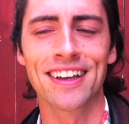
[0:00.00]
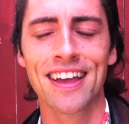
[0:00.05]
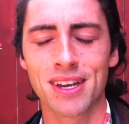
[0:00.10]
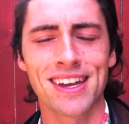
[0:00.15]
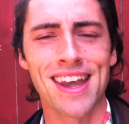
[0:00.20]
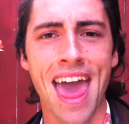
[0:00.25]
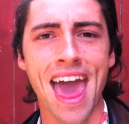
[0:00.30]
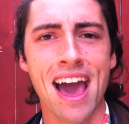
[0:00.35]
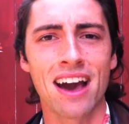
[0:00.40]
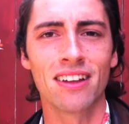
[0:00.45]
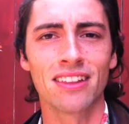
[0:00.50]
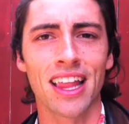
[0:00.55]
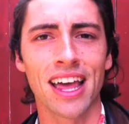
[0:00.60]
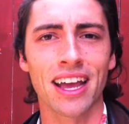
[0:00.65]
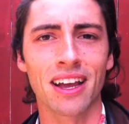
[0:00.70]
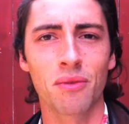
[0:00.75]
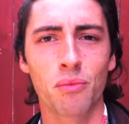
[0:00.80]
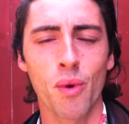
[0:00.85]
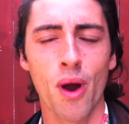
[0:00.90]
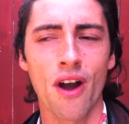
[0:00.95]
But now,
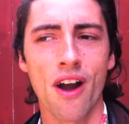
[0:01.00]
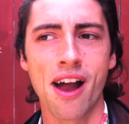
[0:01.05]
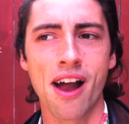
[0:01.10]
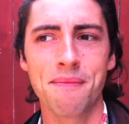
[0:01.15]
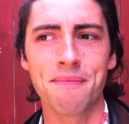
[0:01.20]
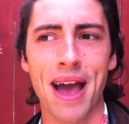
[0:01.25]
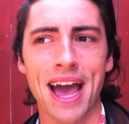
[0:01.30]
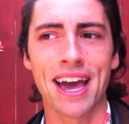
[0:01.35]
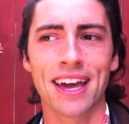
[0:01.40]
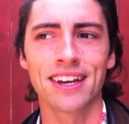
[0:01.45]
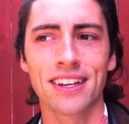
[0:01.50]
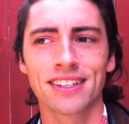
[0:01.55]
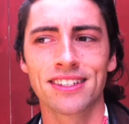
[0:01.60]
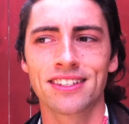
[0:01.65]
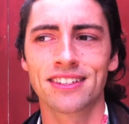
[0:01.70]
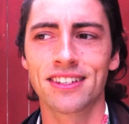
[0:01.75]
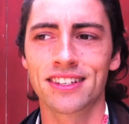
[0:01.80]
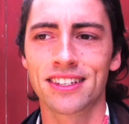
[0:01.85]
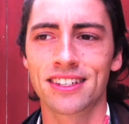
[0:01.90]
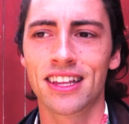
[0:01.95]
like, where I'm at
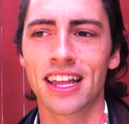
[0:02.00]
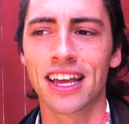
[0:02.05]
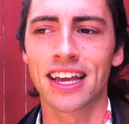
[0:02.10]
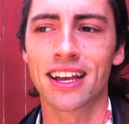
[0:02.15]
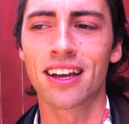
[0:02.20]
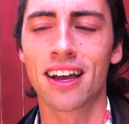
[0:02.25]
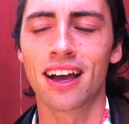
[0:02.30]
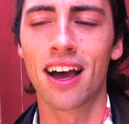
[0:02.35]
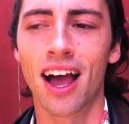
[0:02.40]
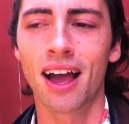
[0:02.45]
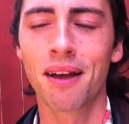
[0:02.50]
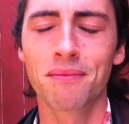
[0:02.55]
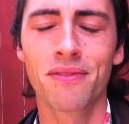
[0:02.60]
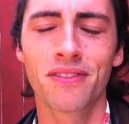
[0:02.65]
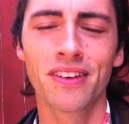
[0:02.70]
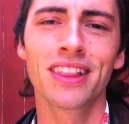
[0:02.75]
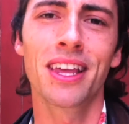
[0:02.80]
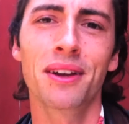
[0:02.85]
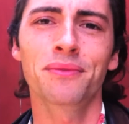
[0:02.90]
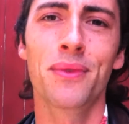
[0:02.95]
is just like, I'm
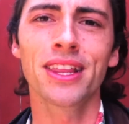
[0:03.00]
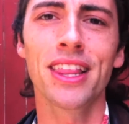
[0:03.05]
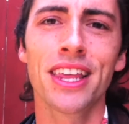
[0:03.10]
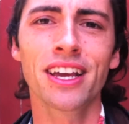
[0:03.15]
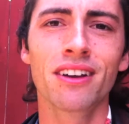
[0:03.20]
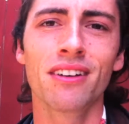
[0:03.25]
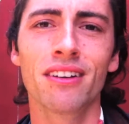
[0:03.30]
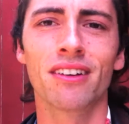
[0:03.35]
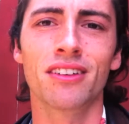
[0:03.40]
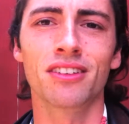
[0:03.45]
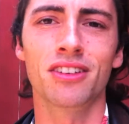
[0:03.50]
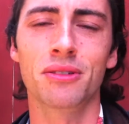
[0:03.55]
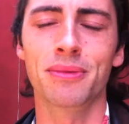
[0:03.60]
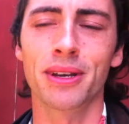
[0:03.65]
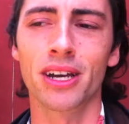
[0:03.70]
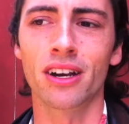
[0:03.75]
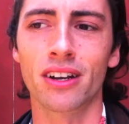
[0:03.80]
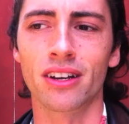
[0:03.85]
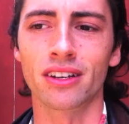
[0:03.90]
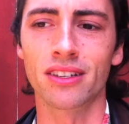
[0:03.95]
feeling really good, to be
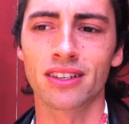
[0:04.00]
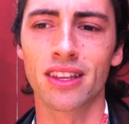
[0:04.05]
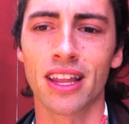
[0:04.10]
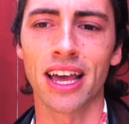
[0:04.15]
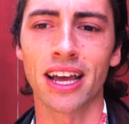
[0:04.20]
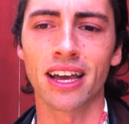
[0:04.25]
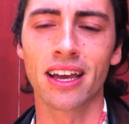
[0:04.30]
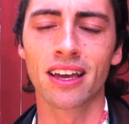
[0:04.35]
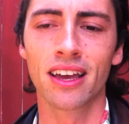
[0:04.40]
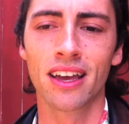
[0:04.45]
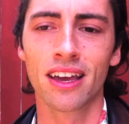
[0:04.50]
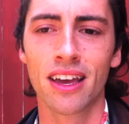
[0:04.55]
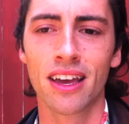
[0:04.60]
honest. Like,